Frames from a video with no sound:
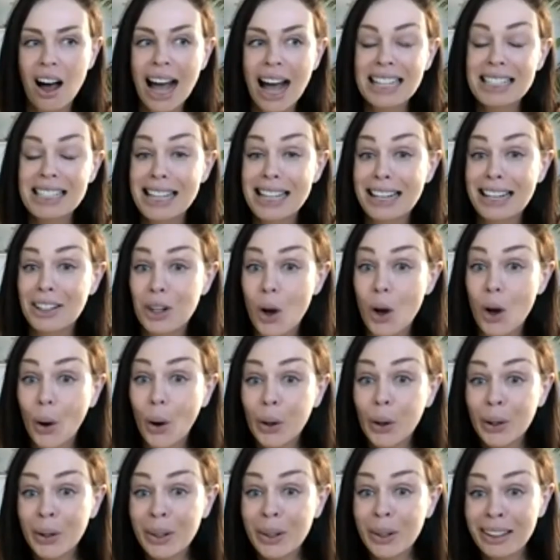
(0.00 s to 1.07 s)
I said
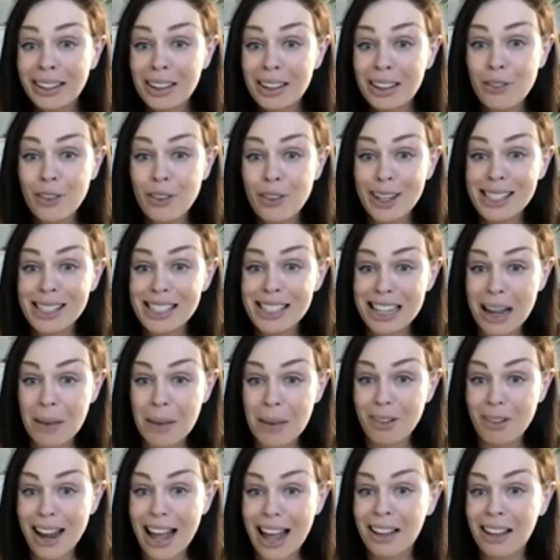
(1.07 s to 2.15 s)
no the first time
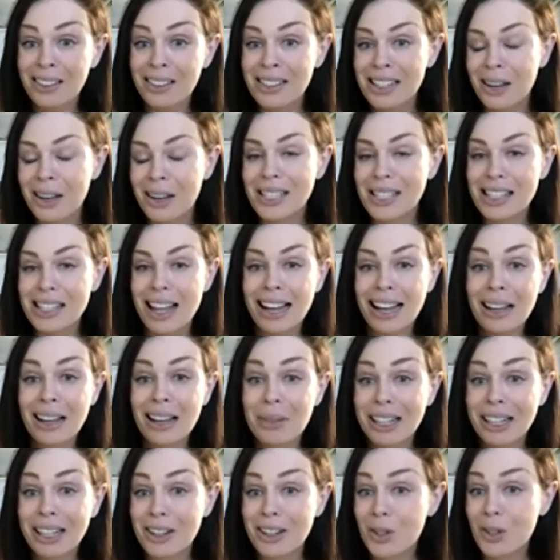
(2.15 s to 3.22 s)
around. I was like,
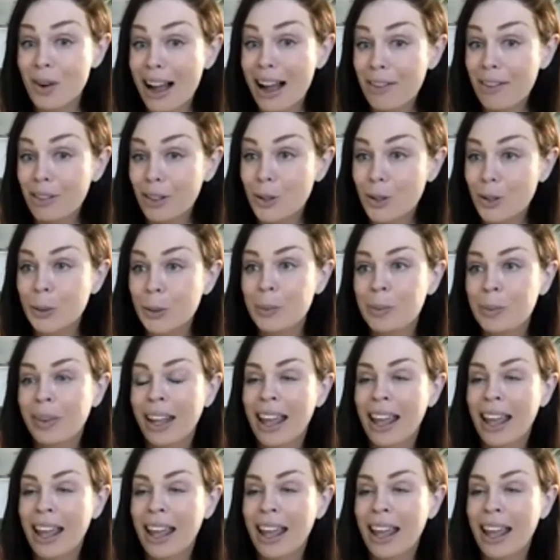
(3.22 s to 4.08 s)
I'm going to travel.